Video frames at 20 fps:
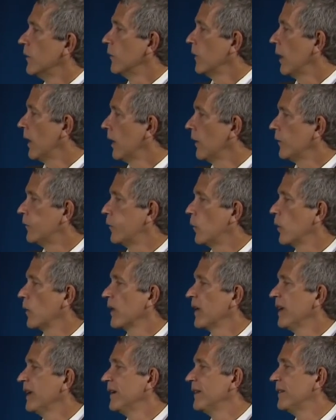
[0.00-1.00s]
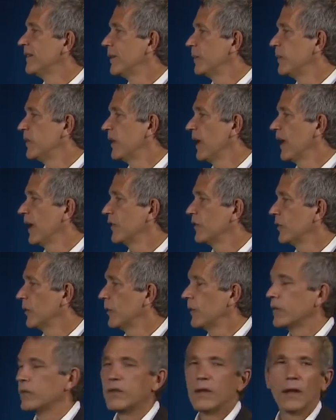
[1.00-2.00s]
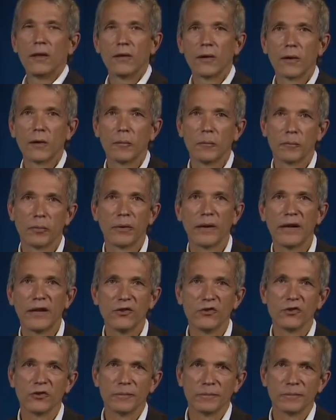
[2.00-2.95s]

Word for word: uh, for insubstantial seller breach.